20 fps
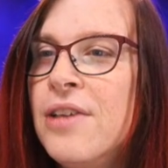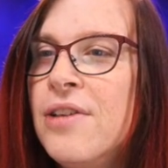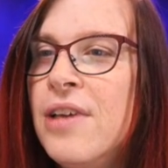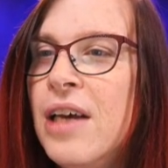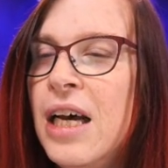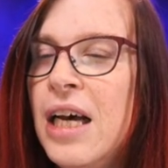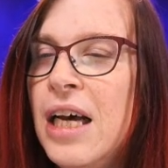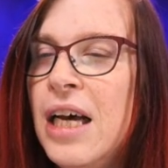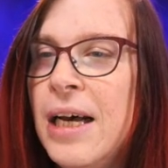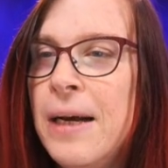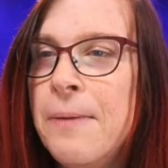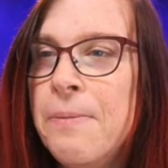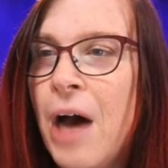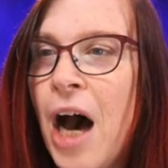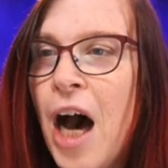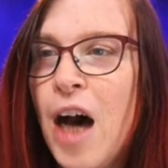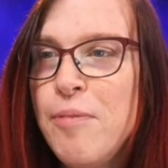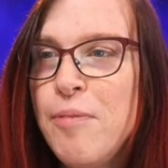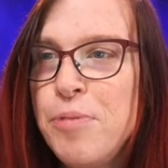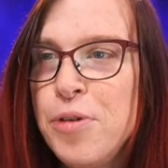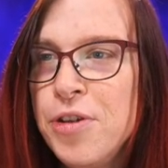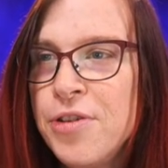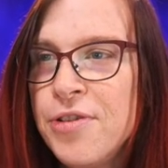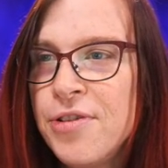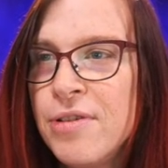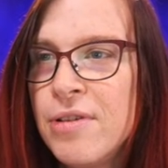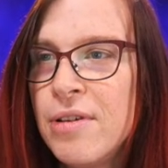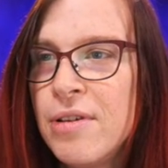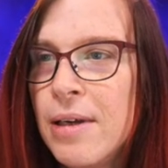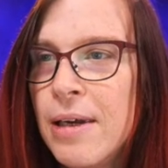output
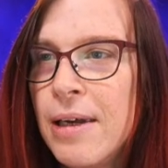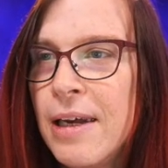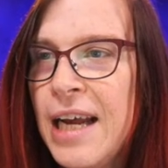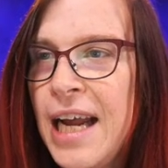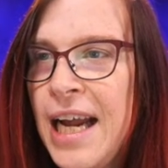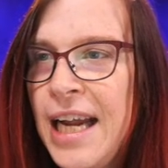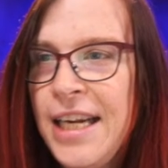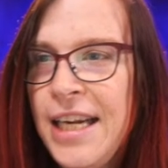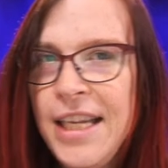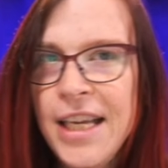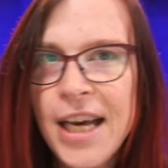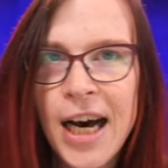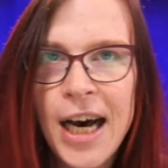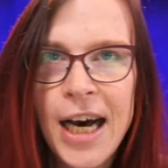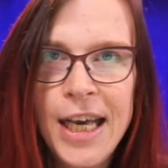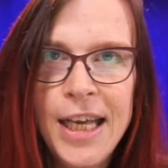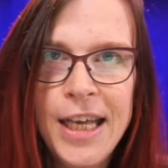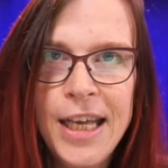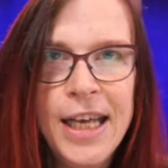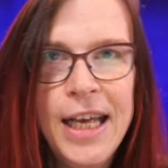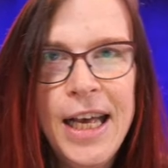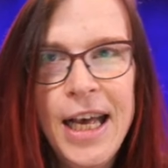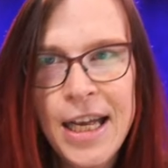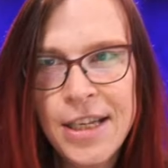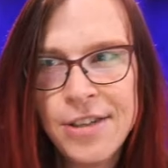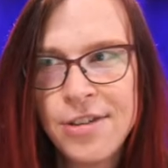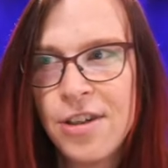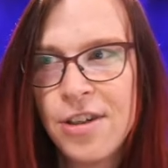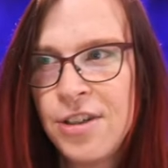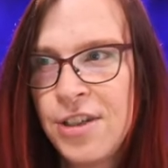NDI
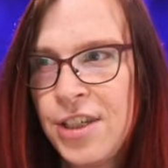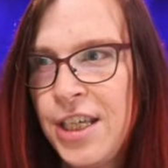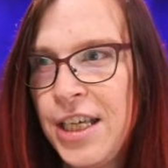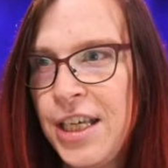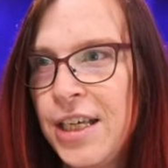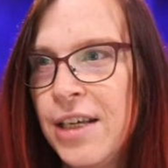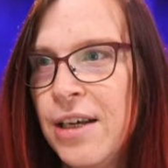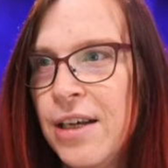SRT,